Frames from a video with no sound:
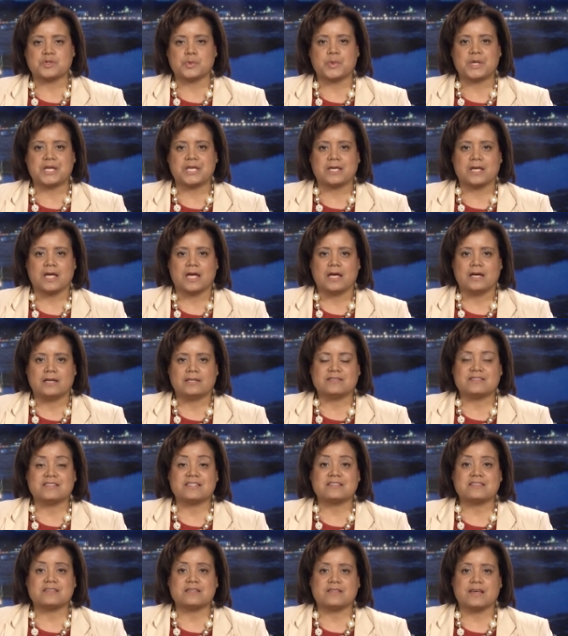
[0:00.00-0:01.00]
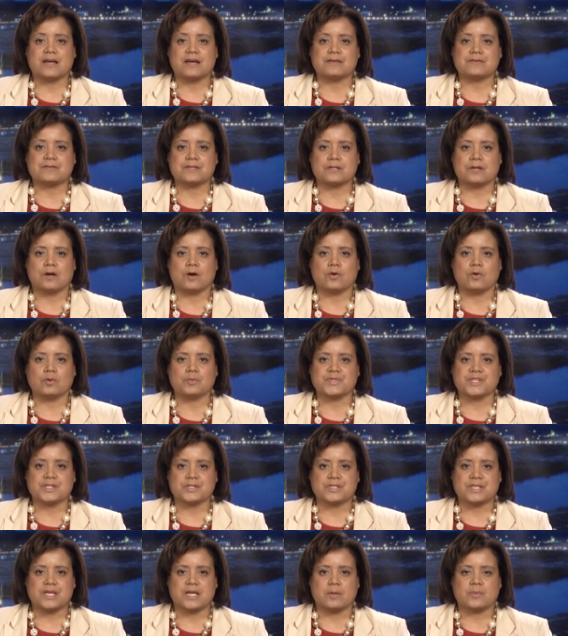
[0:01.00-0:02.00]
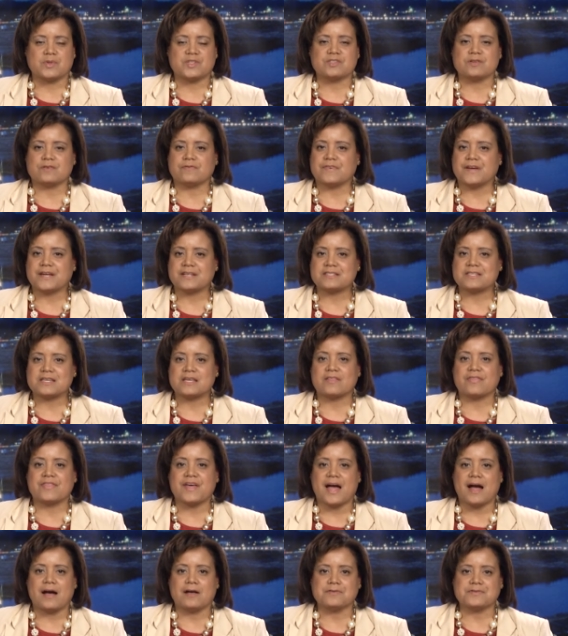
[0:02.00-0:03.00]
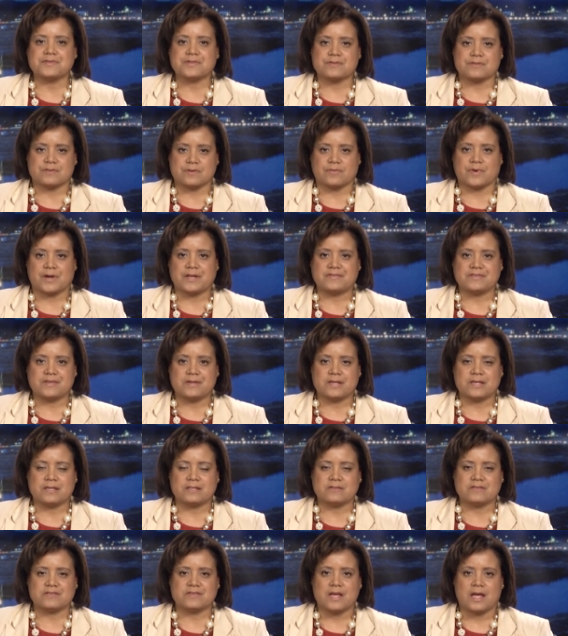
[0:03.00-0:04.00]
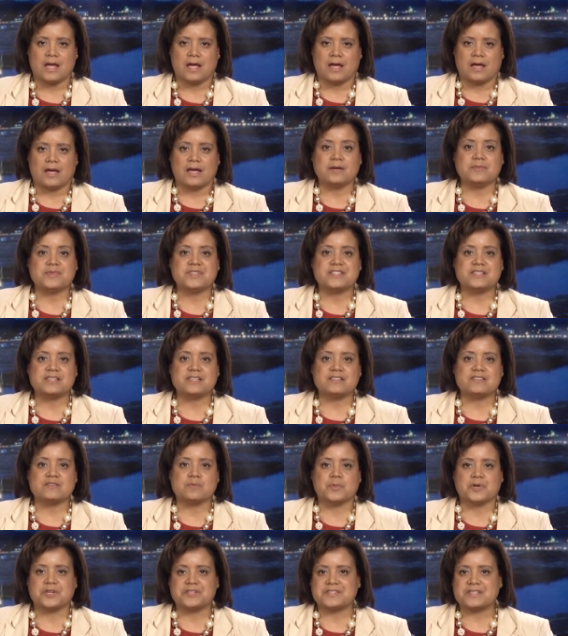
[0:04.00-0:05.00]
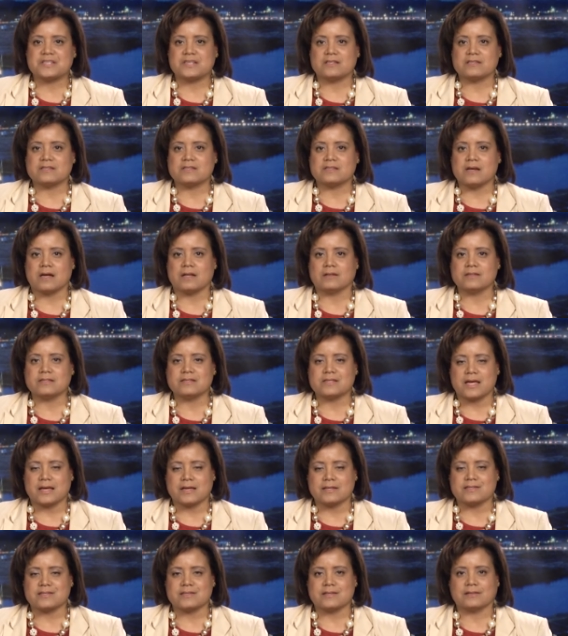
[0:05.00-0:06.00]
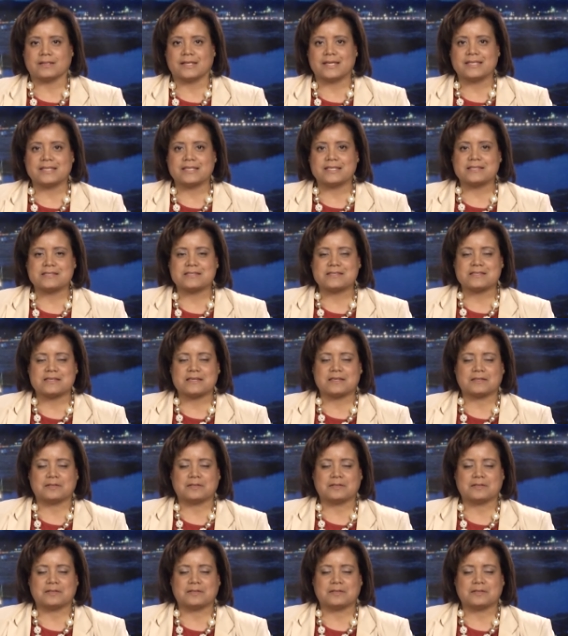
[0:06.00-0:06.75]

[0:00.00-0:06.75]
week. 60,000 homes are damaged, affecting thousands of residents. ABC's Marci Gonzalez has the latest.